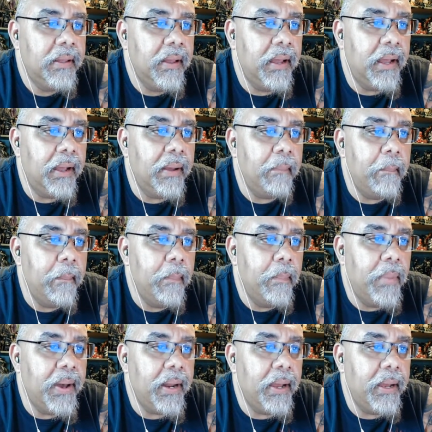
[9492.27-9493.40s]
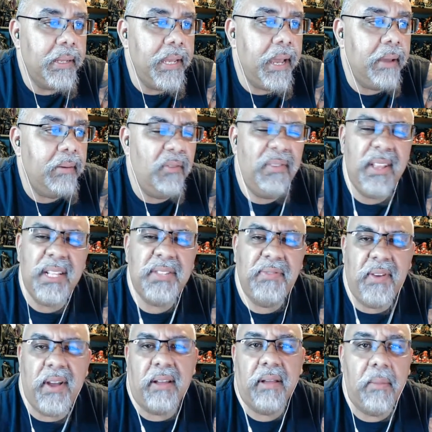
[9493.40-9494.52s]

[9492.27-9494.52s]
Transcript: Um, but uh, yeah, hopefully it's fun.